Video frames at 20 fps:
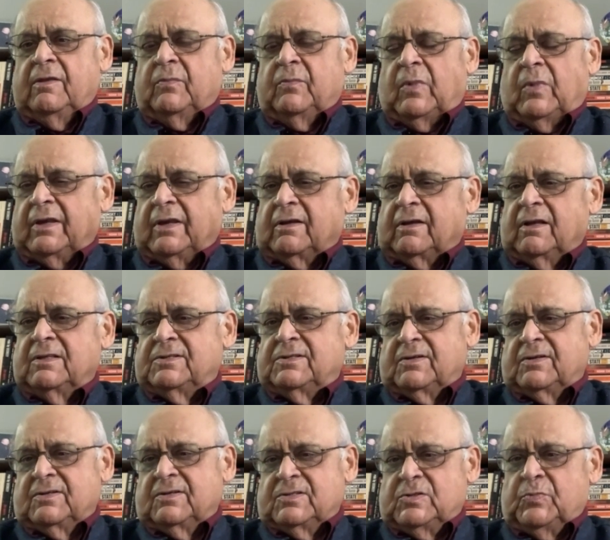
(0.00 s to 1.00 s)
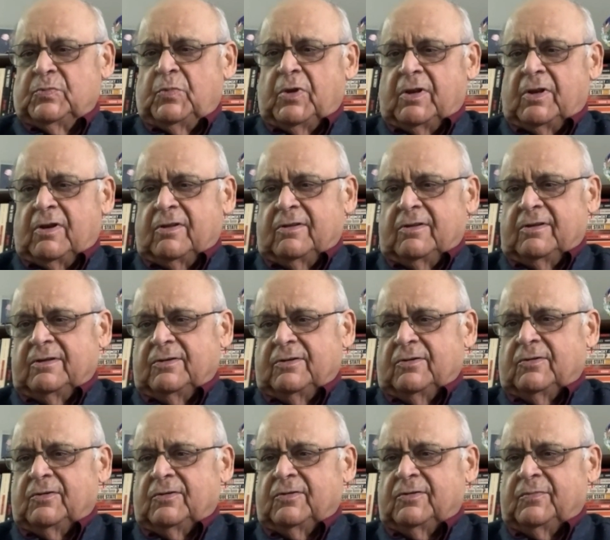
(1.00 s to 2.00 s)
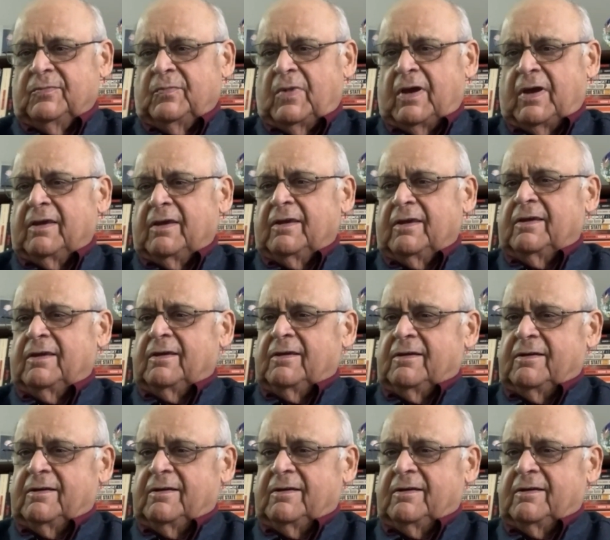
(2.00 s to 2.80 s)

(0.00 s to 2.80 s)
My culture is superior than yours. My